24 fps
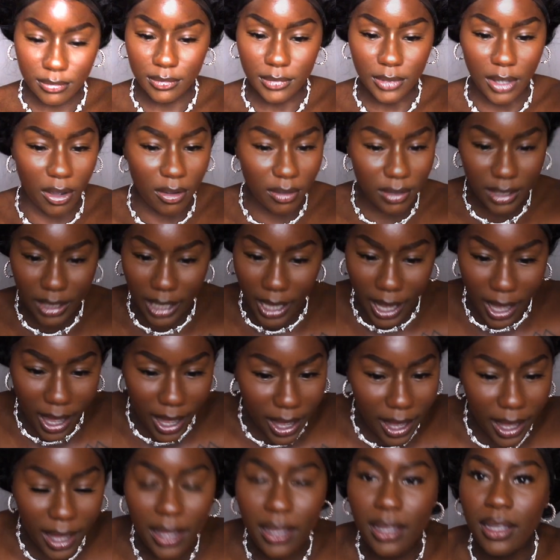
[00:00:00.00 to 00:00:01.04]

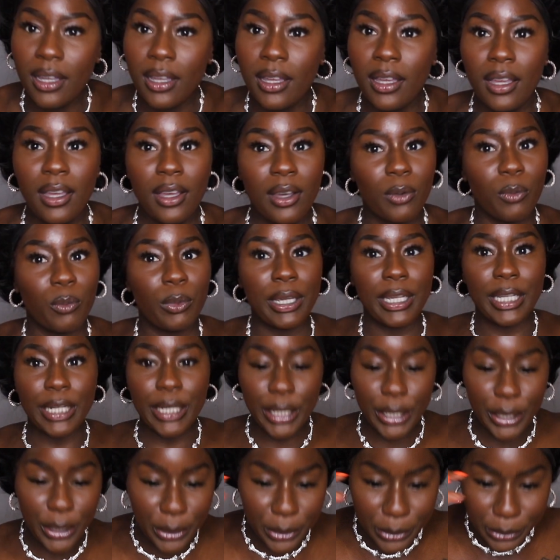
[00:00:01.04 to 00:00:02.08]
Okay, we
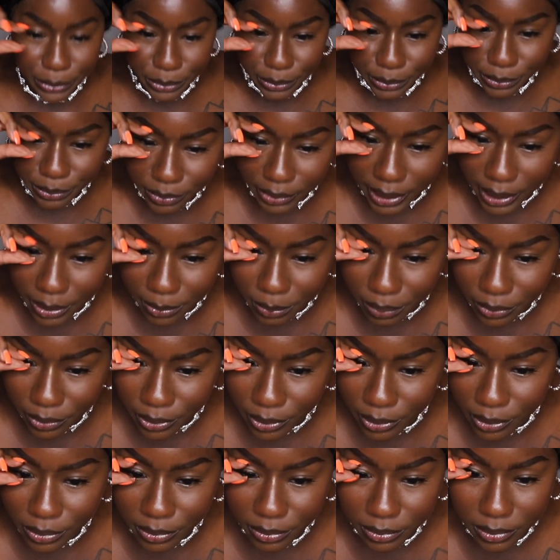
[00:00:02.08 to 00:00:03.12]
knew, we
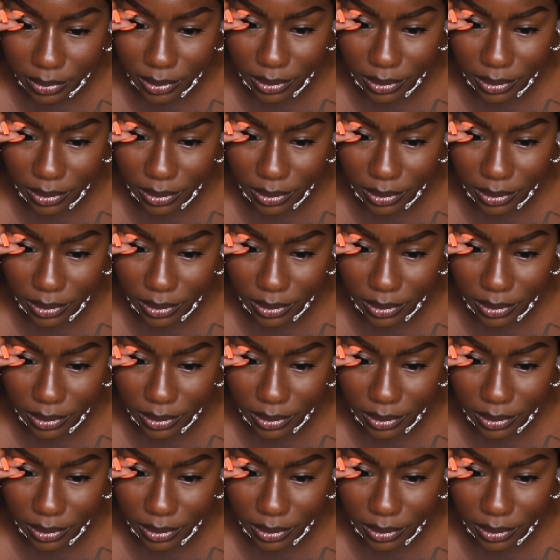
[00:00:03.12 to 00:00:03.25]
improved.